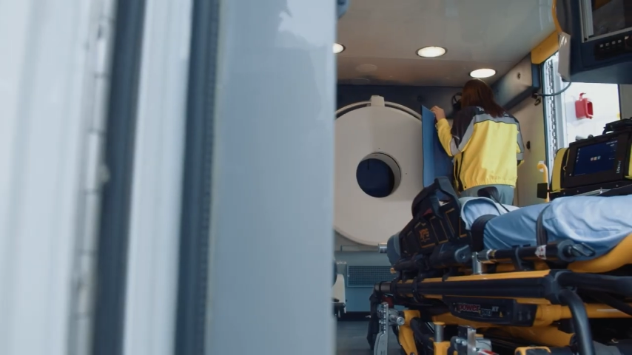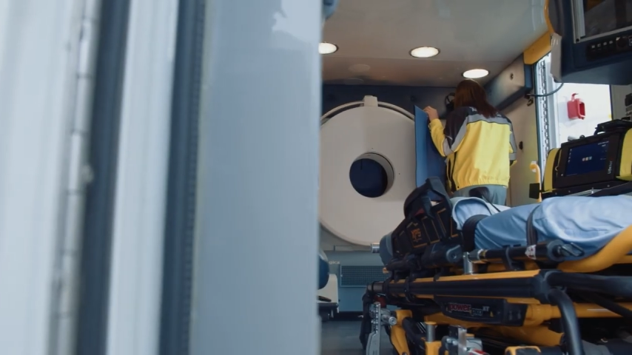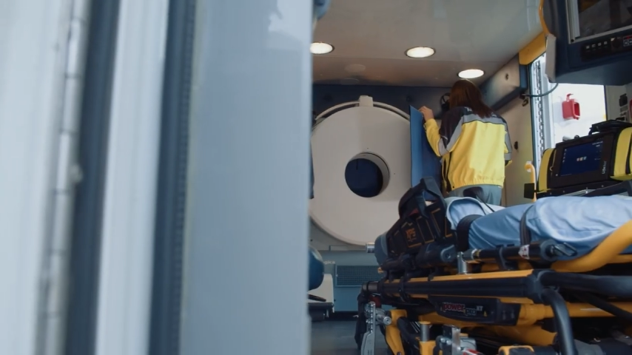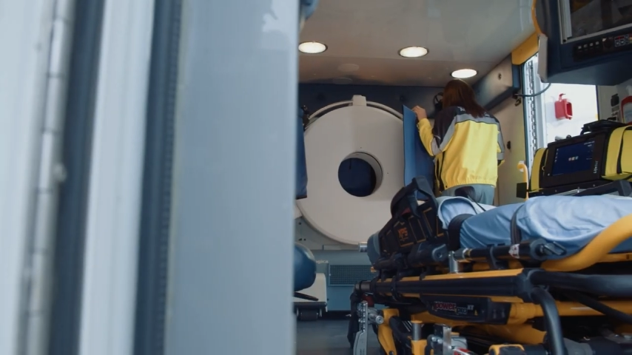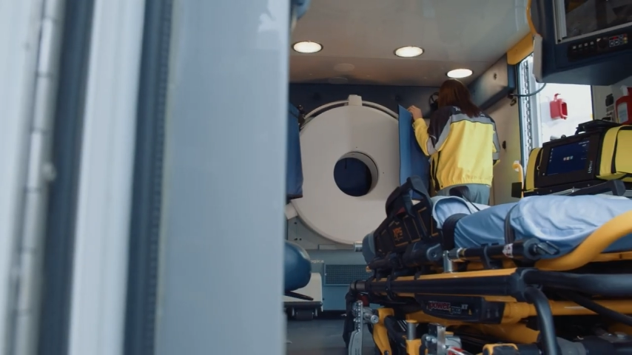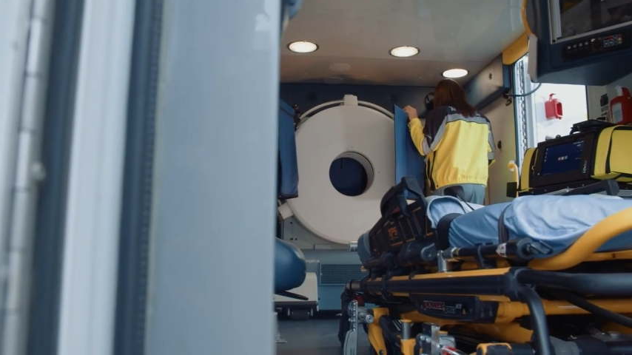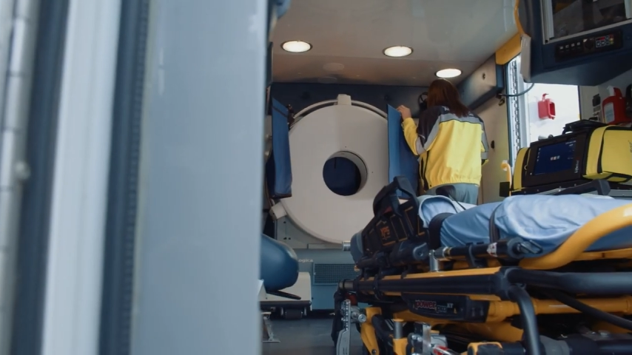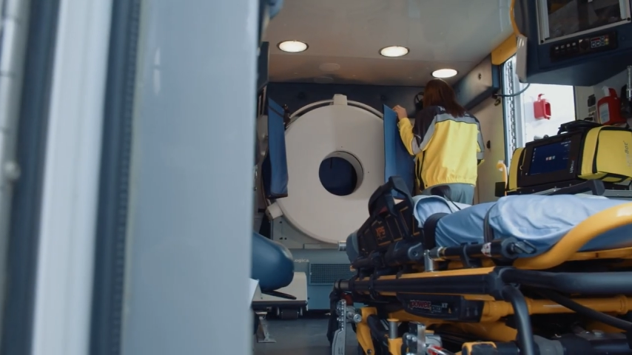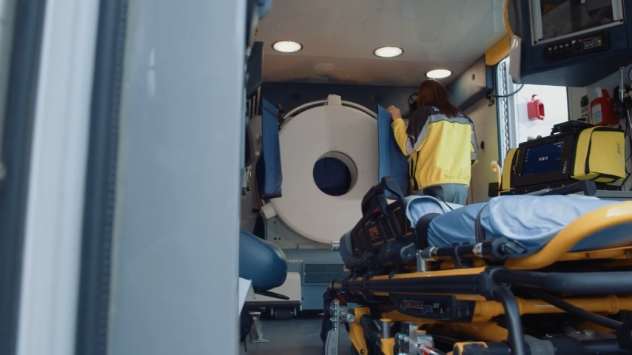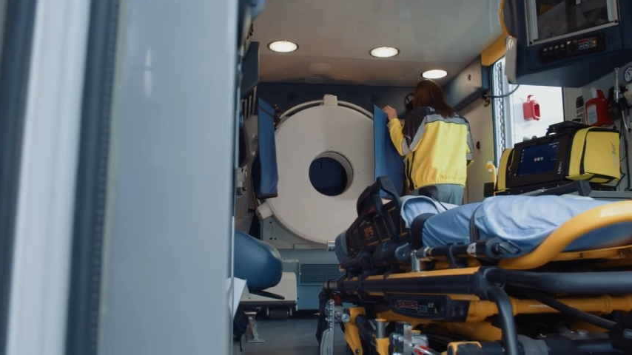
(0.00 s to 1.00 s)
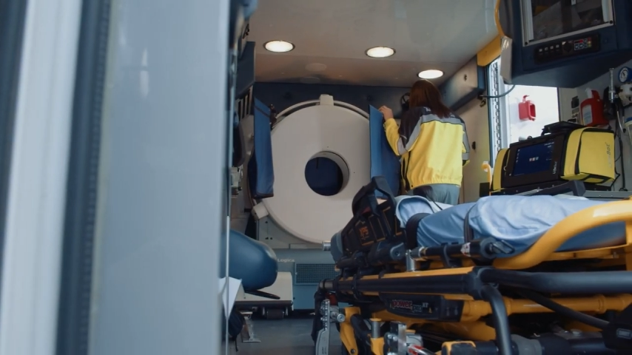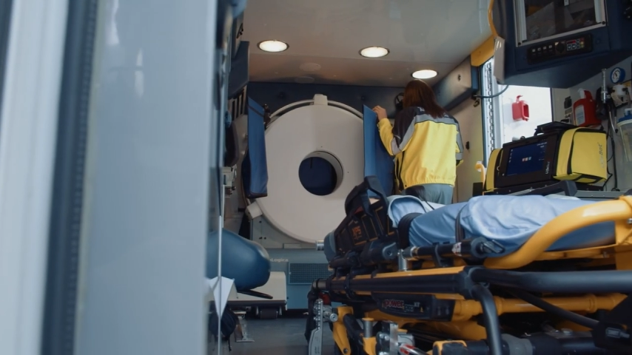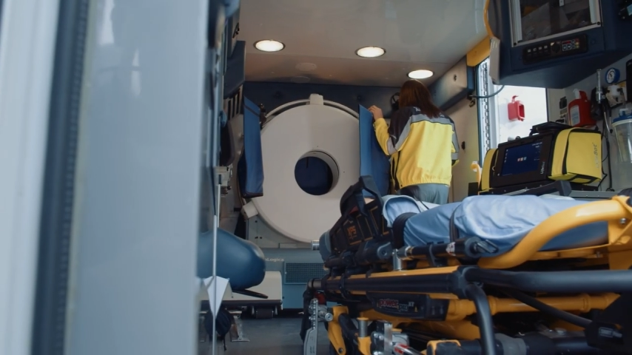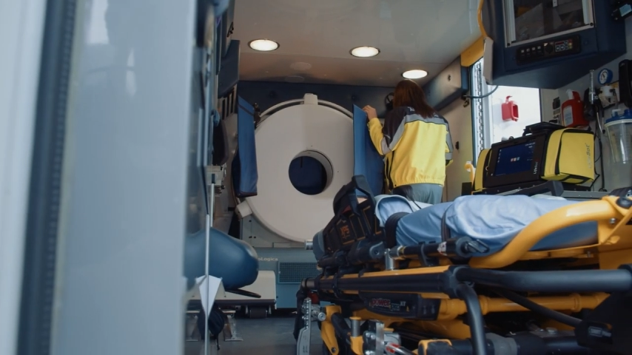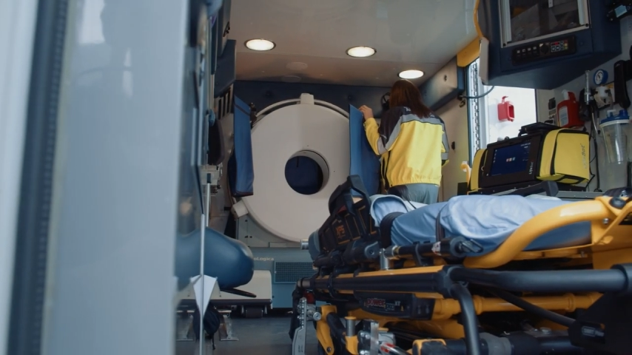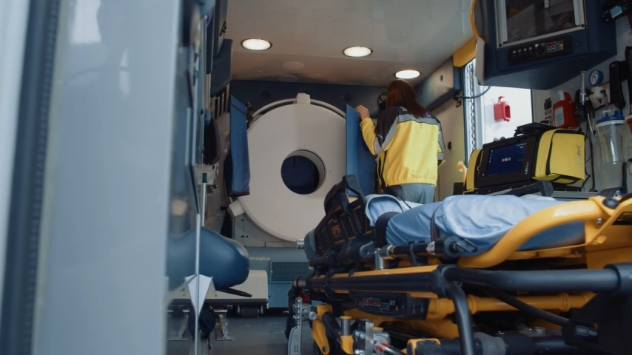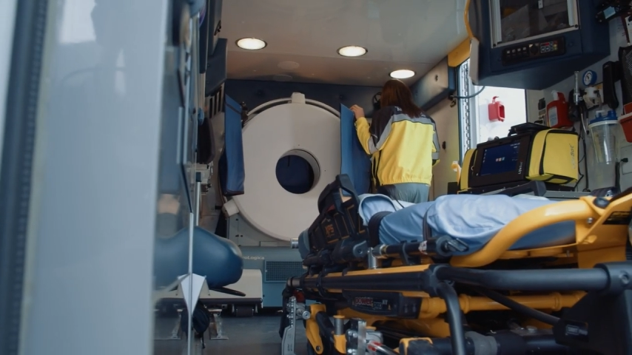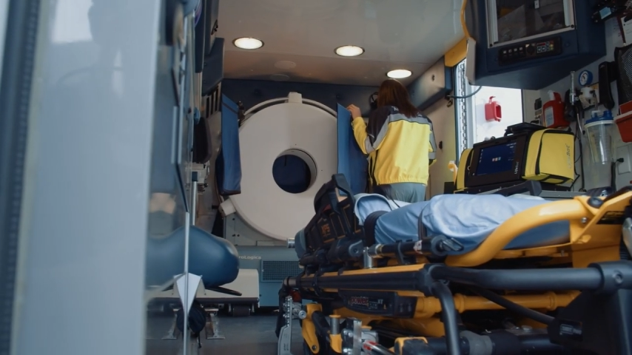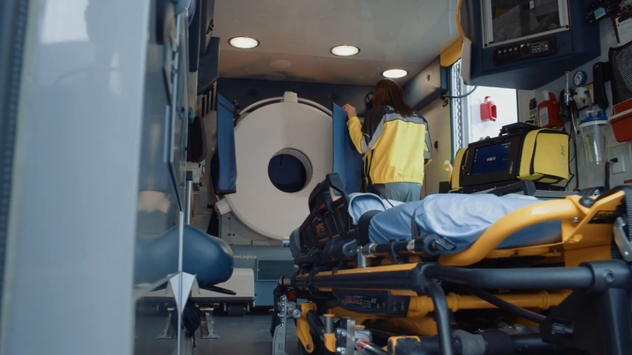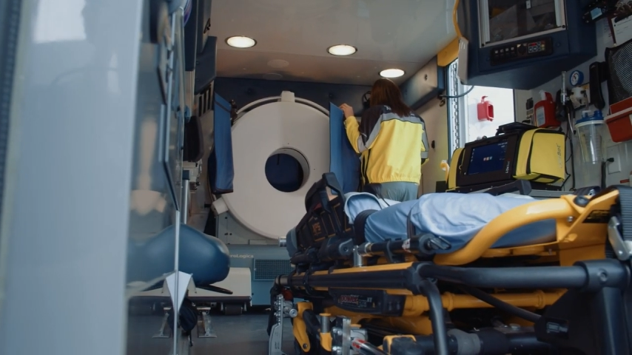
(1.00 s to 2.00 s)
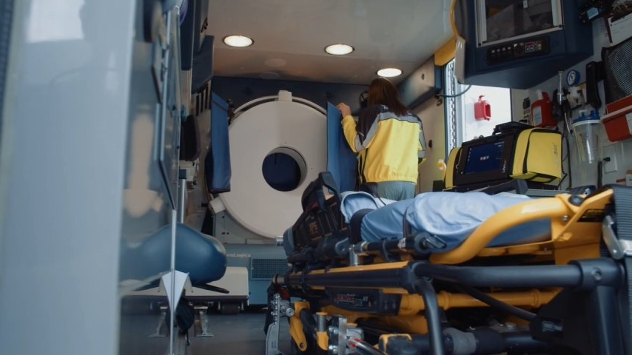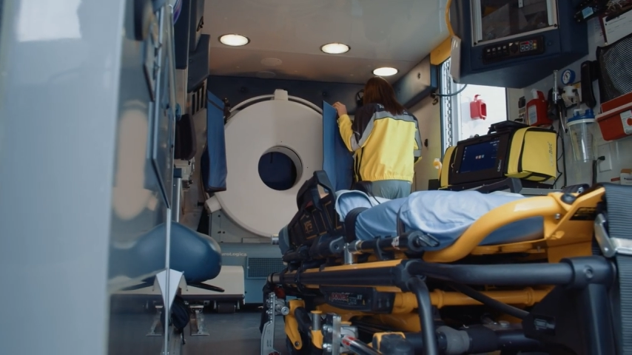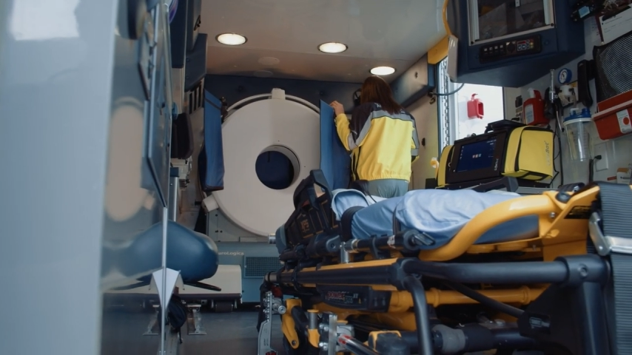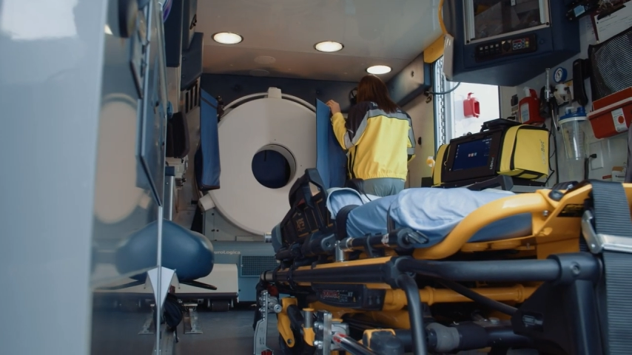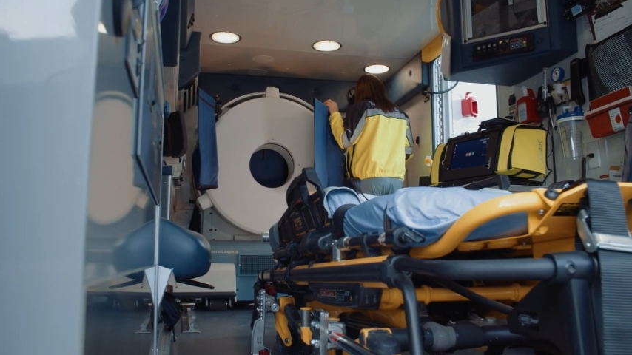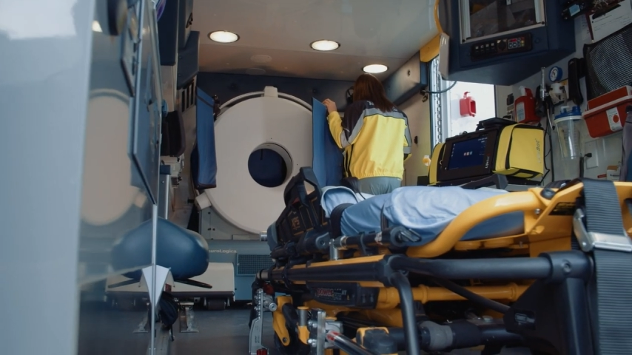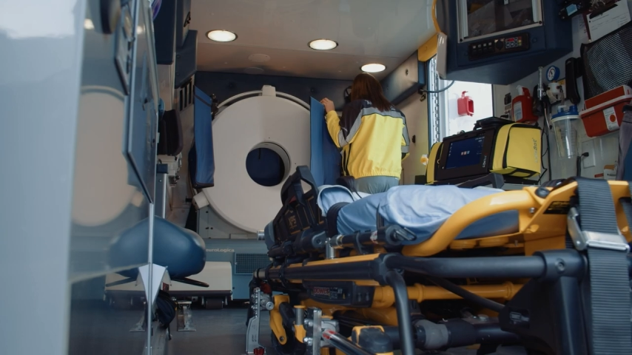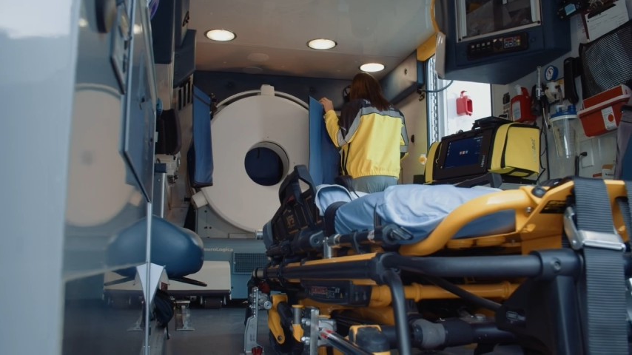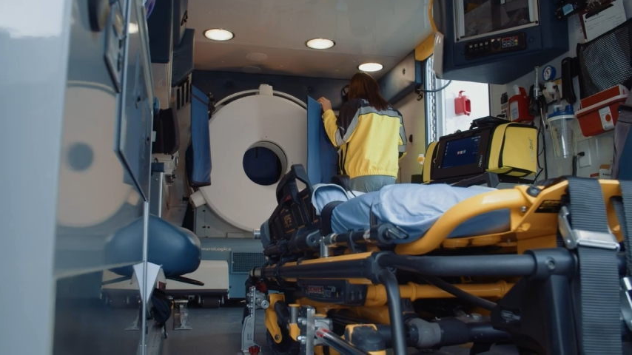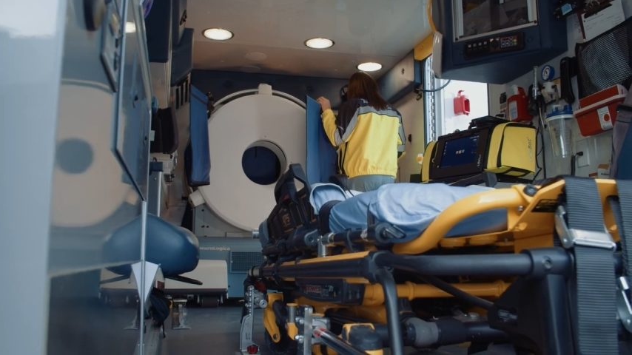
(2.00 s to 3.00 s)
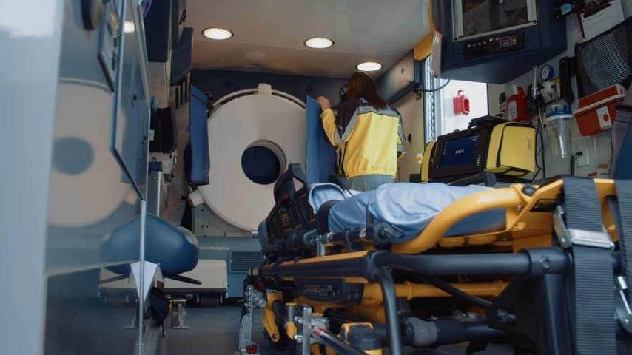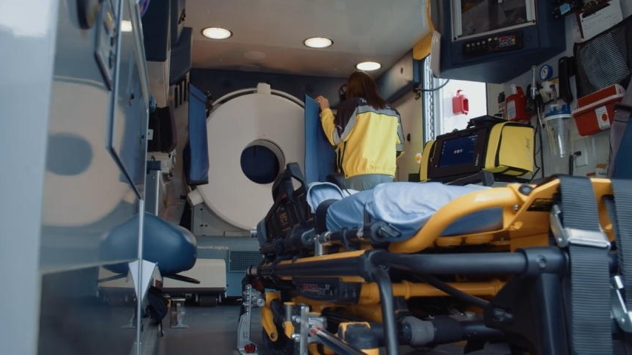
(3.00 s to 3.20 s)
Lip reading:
No face is visible, so there are no lips to read.